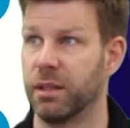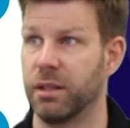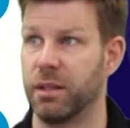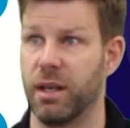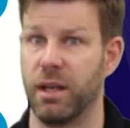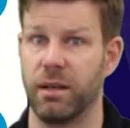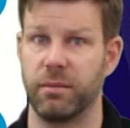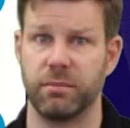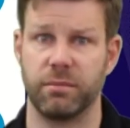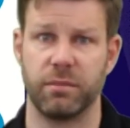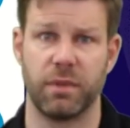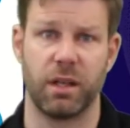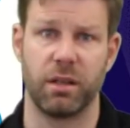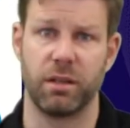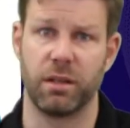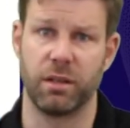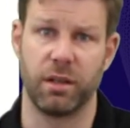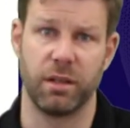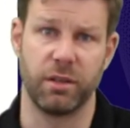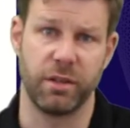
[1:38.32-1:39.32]

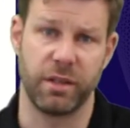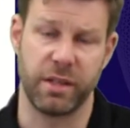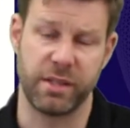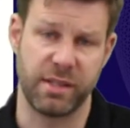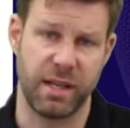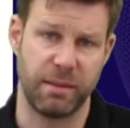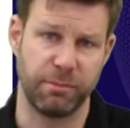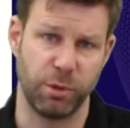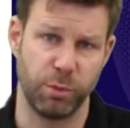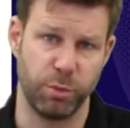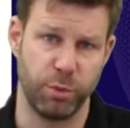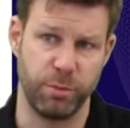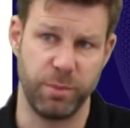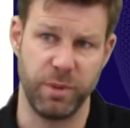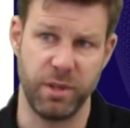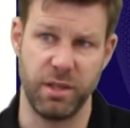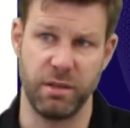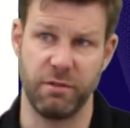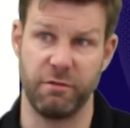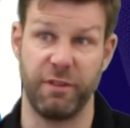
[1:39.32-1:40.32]
Another example would
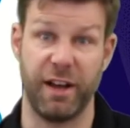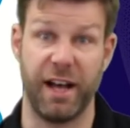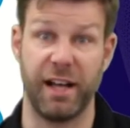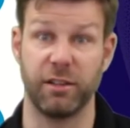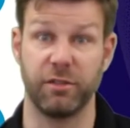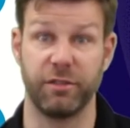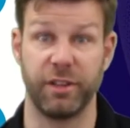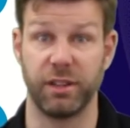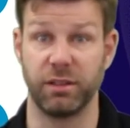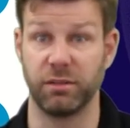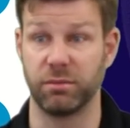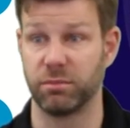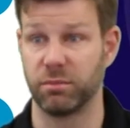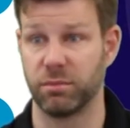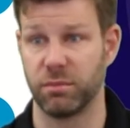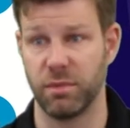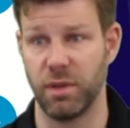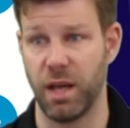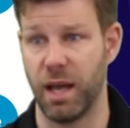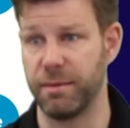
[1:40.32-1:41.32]
be valving.
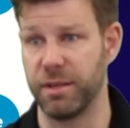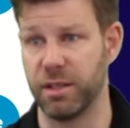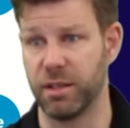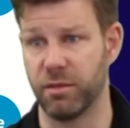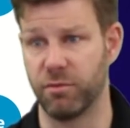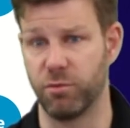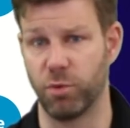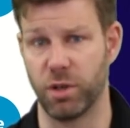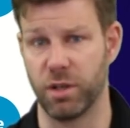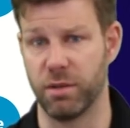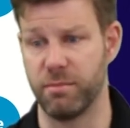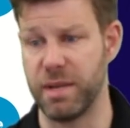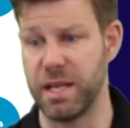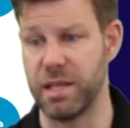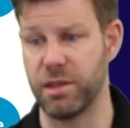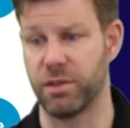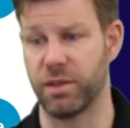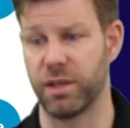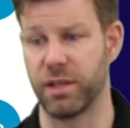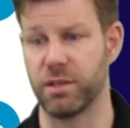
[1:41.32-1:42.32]
I mean, one of the
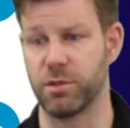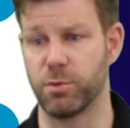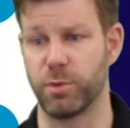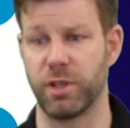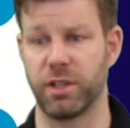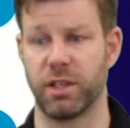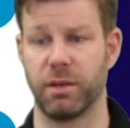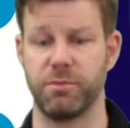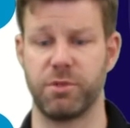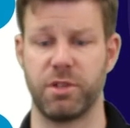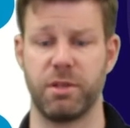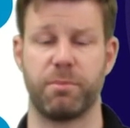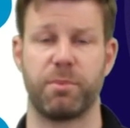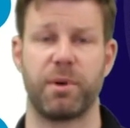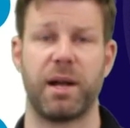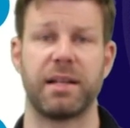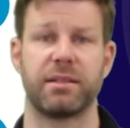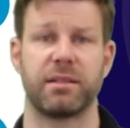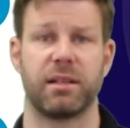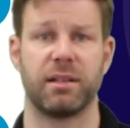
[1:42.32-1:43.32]
main things when it comes to the
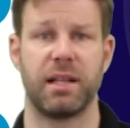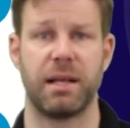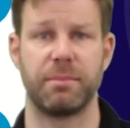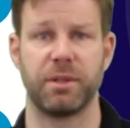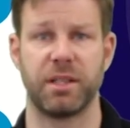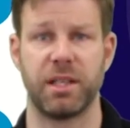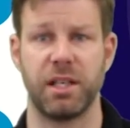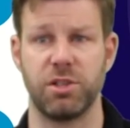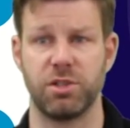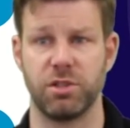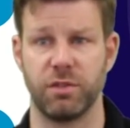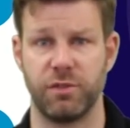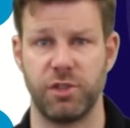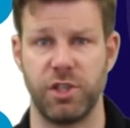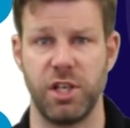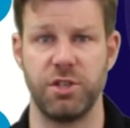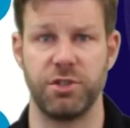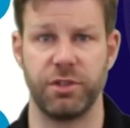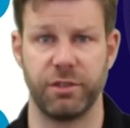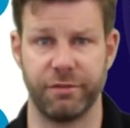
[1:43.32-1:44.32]
practical application of
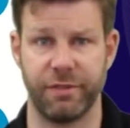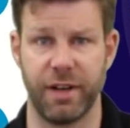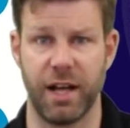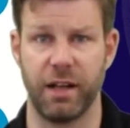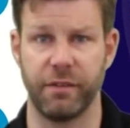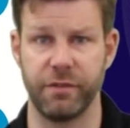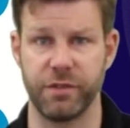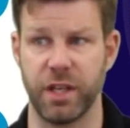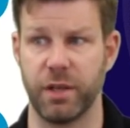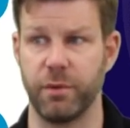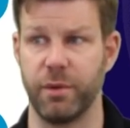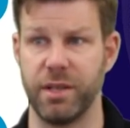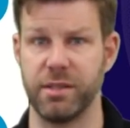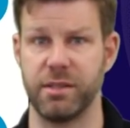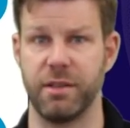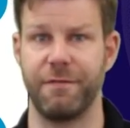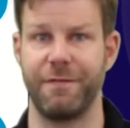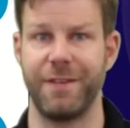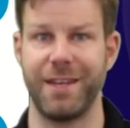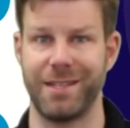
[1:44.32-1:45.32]
changing valves out is
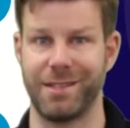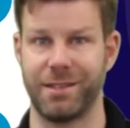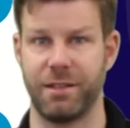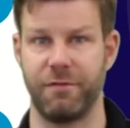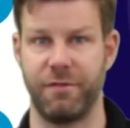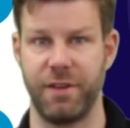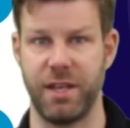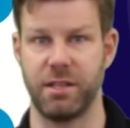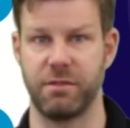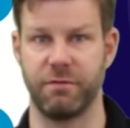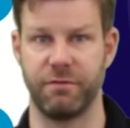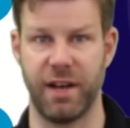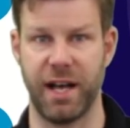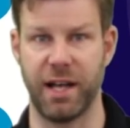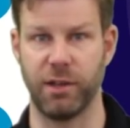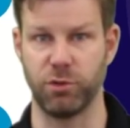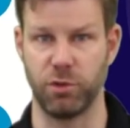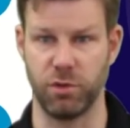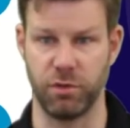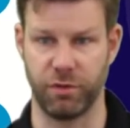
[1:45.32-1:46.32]
the face-to-face
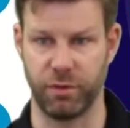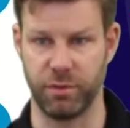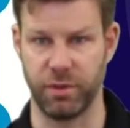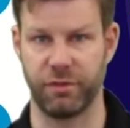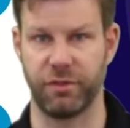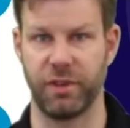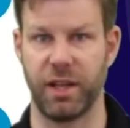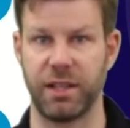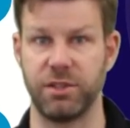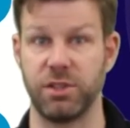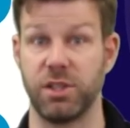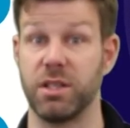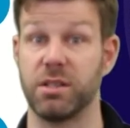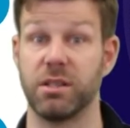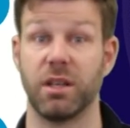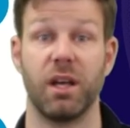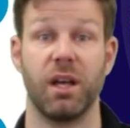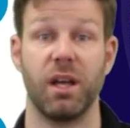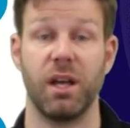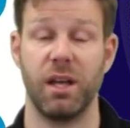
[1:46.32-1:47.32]
value from the
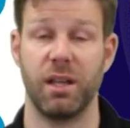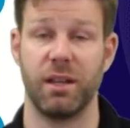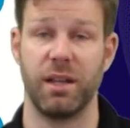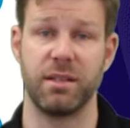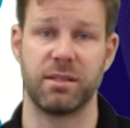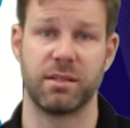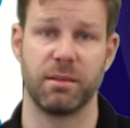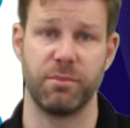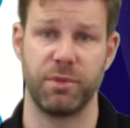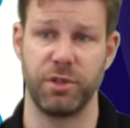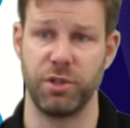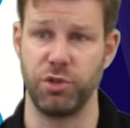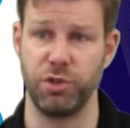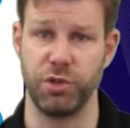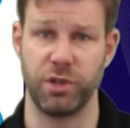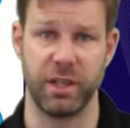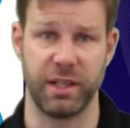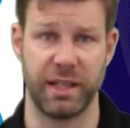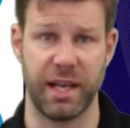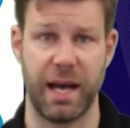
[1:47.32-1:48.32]
flanges. It's something that you
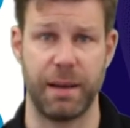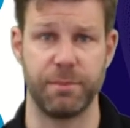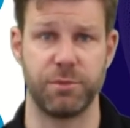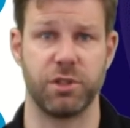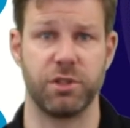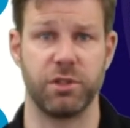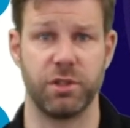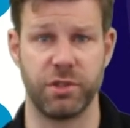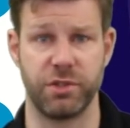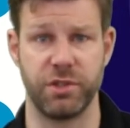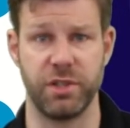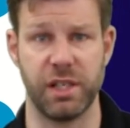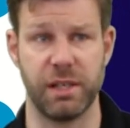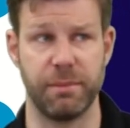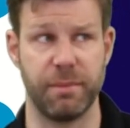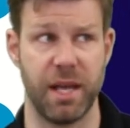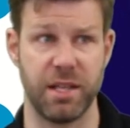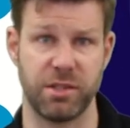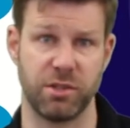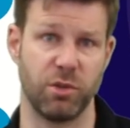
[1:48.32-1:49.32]
can capture in your
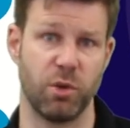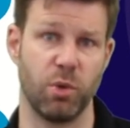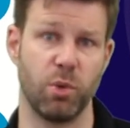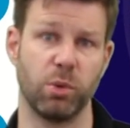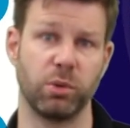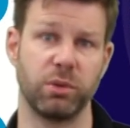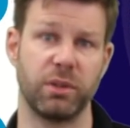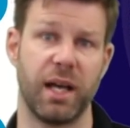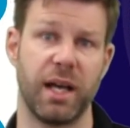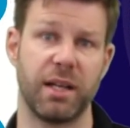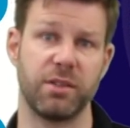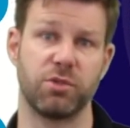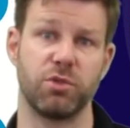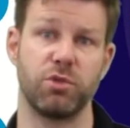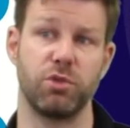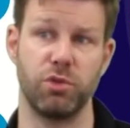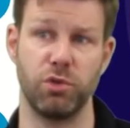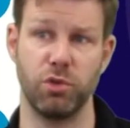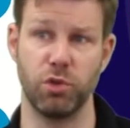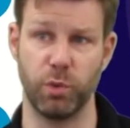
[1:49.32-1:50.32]
CMS and hold that, so
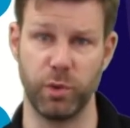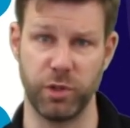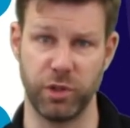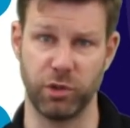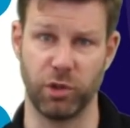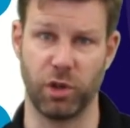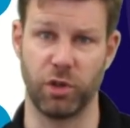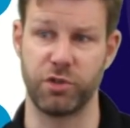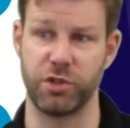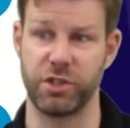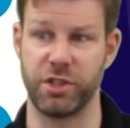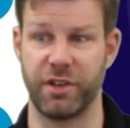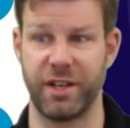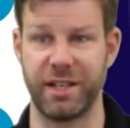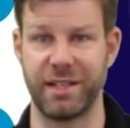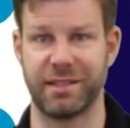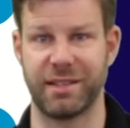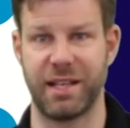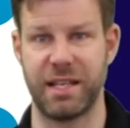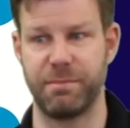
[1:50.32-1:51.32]
you know when you're ordering the
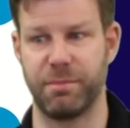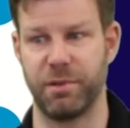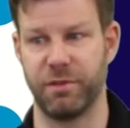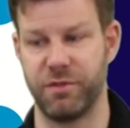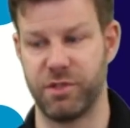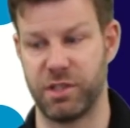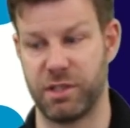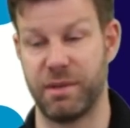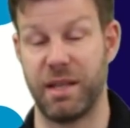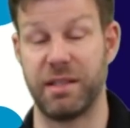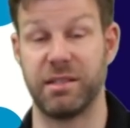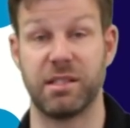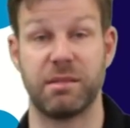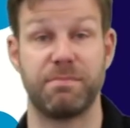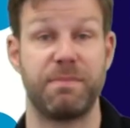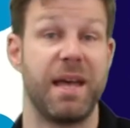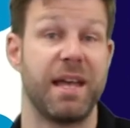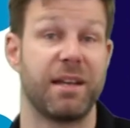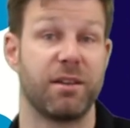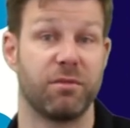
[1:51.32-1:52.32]
right type of
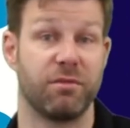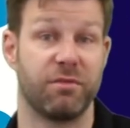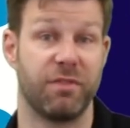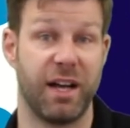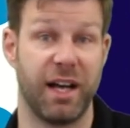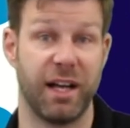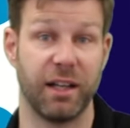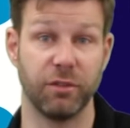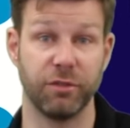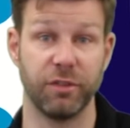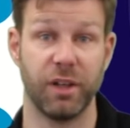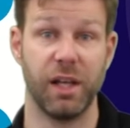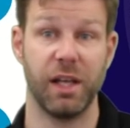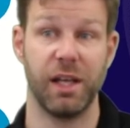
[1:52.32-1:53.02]
spec of valve,